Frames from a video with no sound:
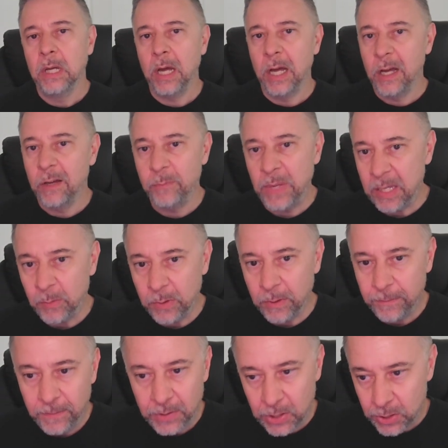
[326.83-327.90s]
of being able
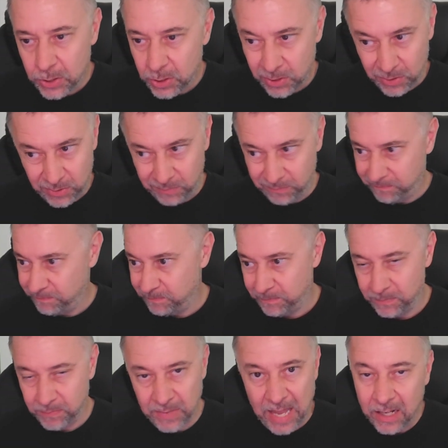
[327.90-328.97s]
to finish
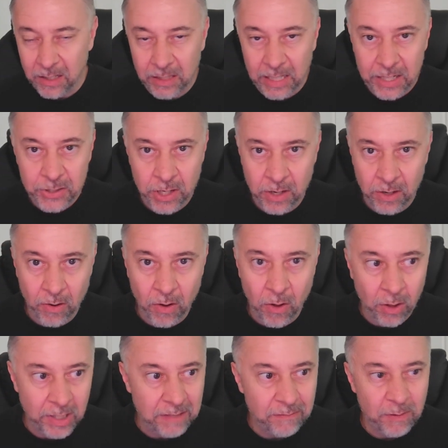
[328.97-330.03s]
that collection at
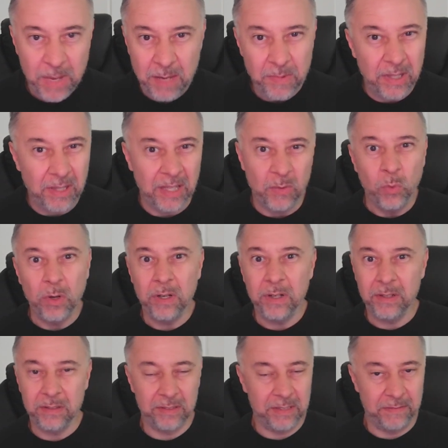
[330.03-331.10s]
all. Even maybe like
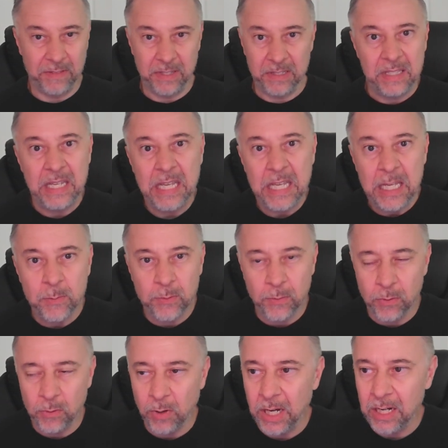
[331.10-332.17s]
one of the teams, for
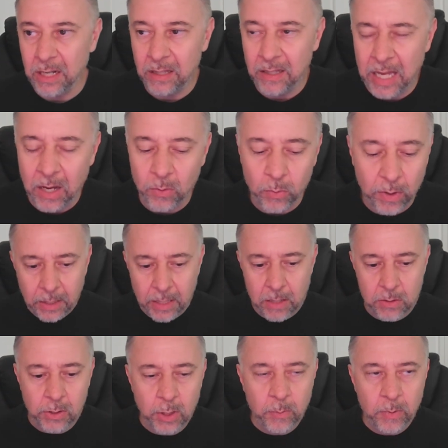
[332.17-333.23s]
crying out loud. Now, it
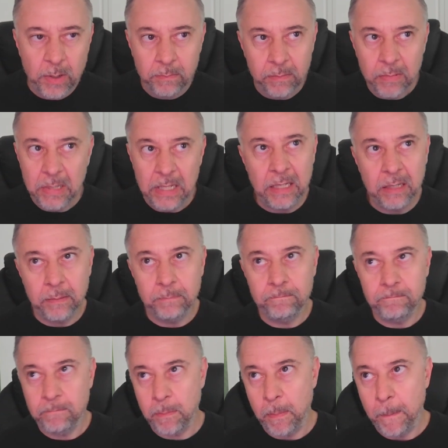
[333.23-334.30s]
was a little bit
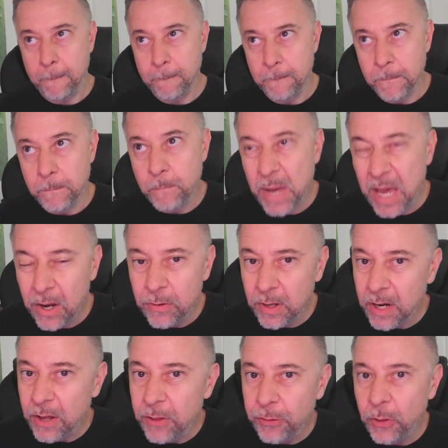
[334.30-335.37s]
better
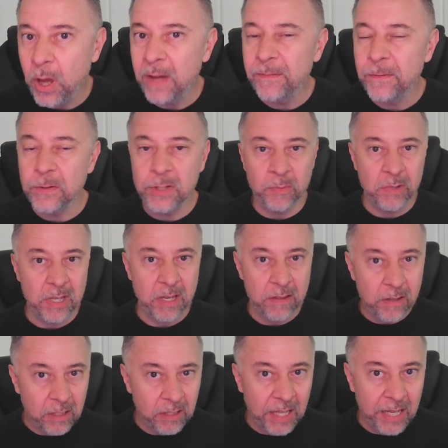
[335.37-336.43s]
than I thought for some of the other
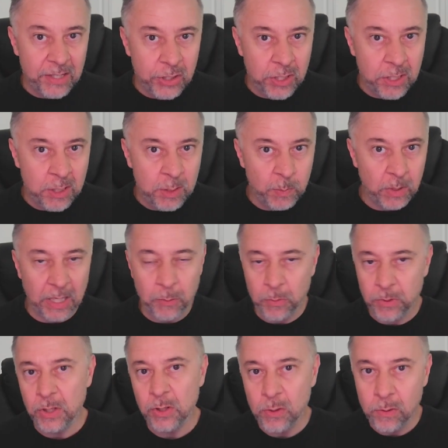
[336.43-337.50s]
collections, but like
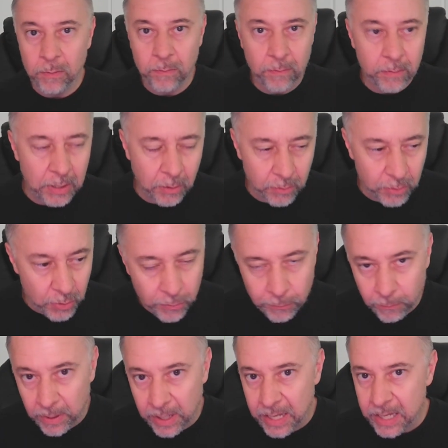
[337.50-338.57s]
with the new
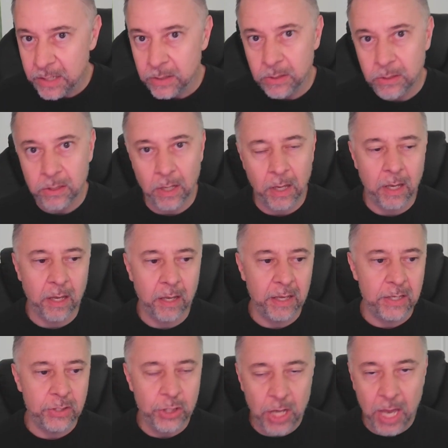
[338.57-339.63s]
threads
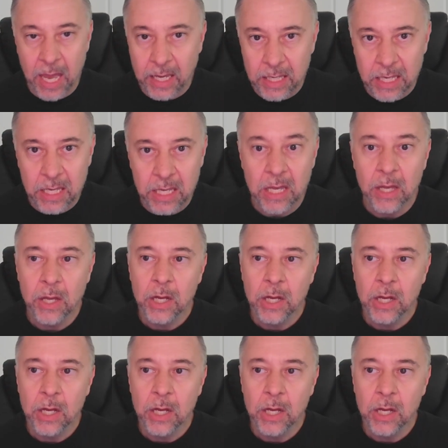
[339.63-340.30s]
and Jackie,